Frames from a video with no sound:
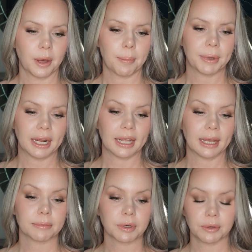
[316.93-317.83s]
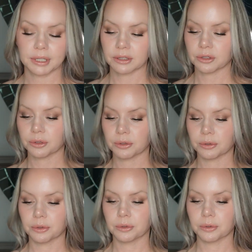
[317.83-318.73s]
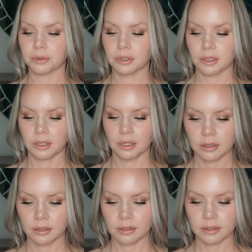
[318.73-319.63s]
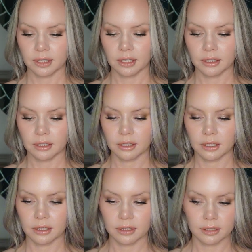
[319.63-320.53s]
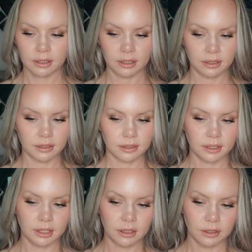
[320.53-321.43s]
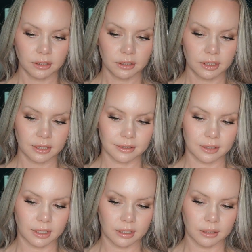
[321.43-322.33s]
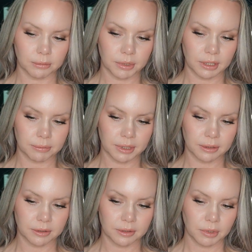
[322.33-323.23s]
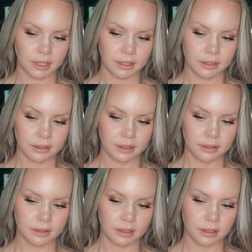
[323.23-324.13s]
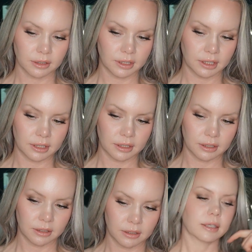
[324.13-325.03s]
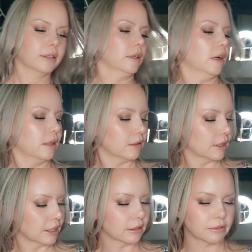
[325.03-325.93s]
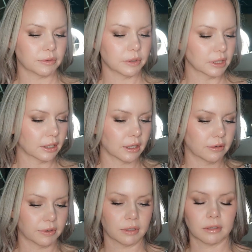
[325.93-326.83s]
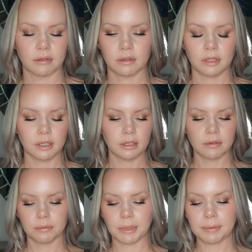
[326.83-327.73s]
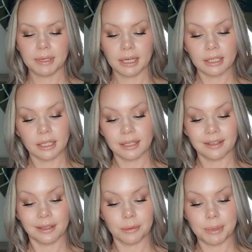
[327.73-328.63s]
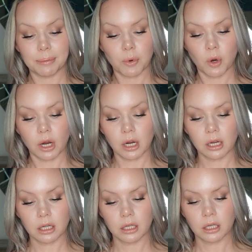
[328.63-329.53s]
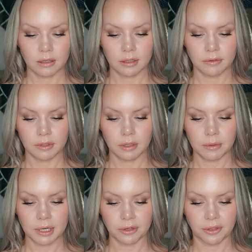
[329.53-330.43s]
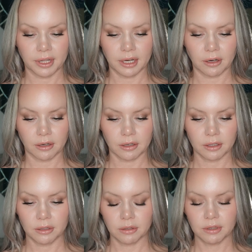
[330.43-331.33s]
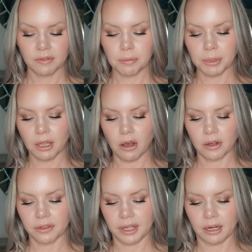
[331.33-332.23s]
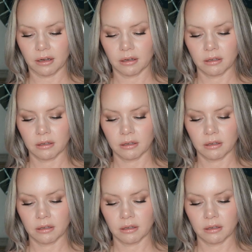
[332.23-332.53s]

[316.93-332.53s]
But I am going to set this concealer. Not set it, but I'm going to blend this concealer in. It's not like fully covered. You know, maybe I need a little bit more. I don't even know why you're there. You don't even belong there.